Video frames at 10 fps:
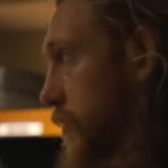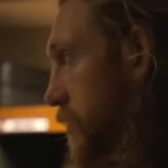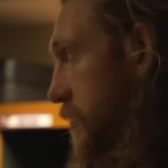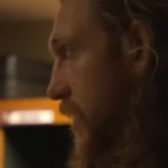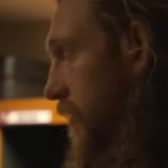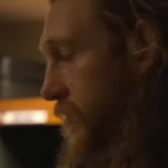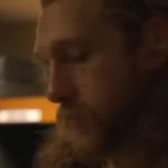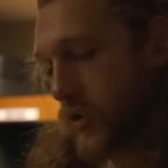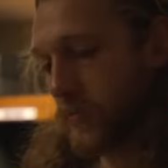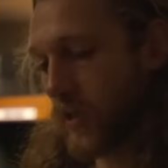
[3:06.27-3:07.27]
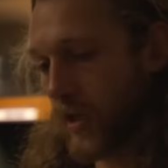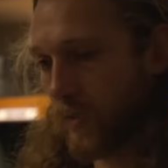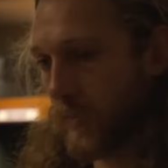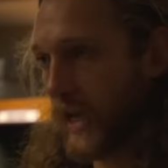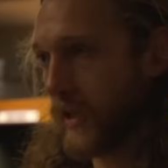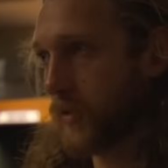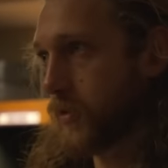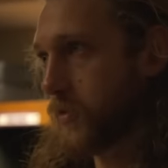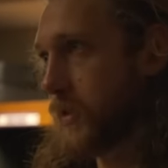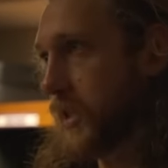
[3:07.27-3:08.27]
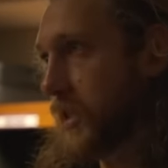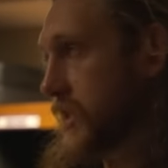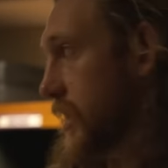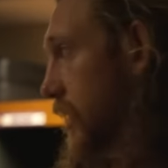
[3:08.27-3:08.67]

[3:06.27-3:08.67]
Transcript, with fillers: up some stuff puts me on a backer, puts me easy,